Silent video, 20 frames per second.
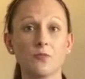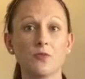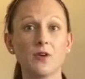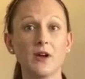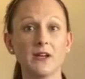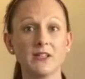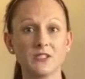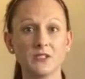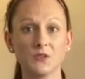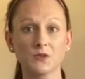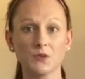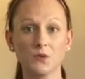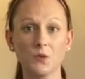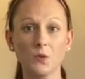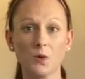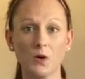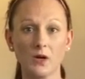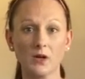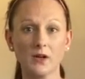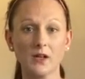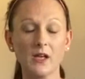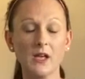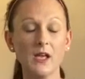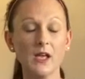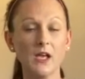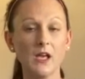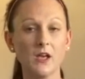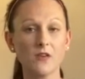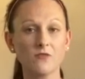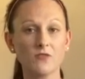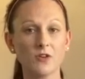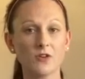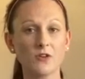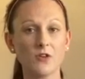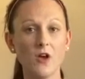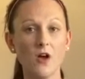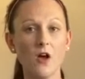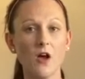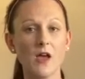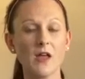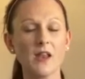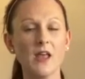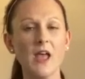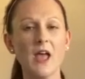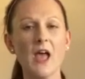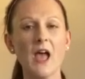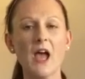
and praise the Lord if you're not.